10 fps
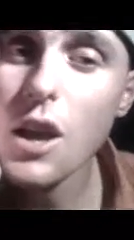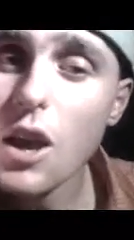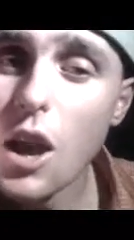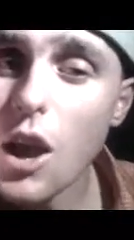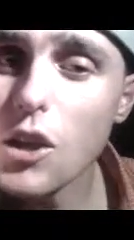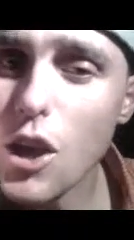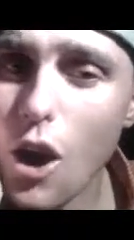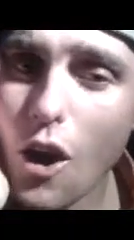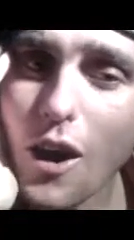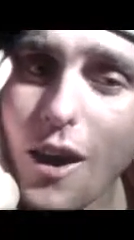stupid
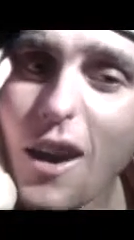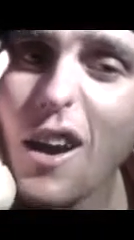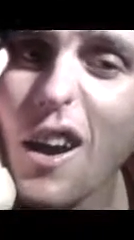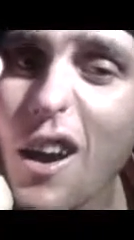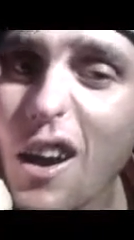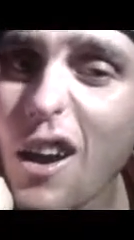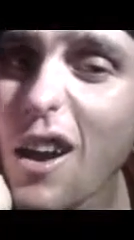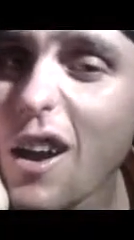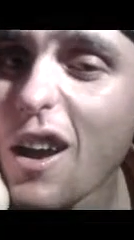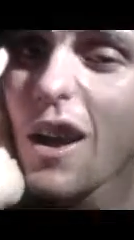stereo doesn't even play the
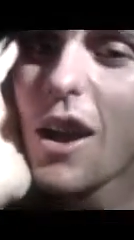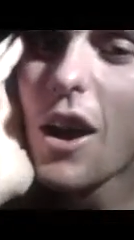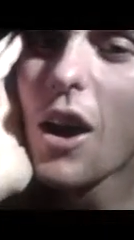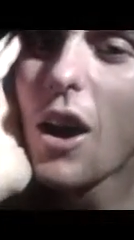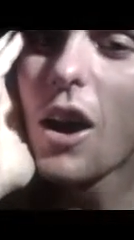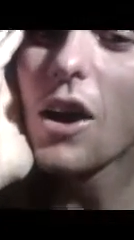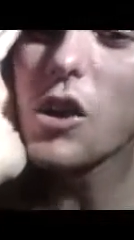real music.